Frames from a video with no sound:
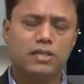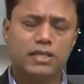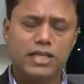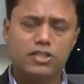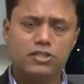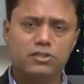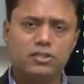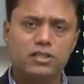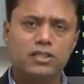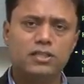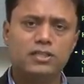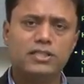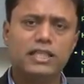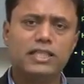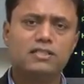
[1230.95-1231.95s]
reach
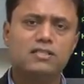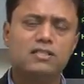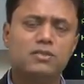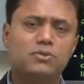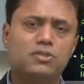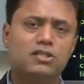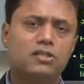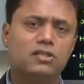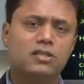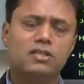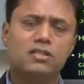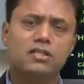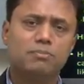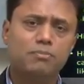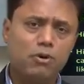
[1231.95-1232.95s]
the sectors which are
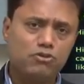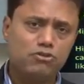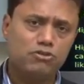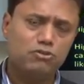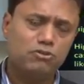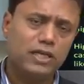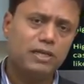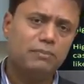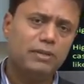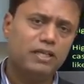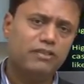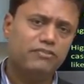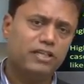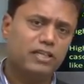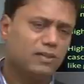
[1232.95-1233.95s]
supposed to get
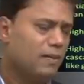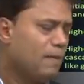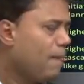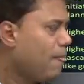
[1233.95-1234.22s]
benefit.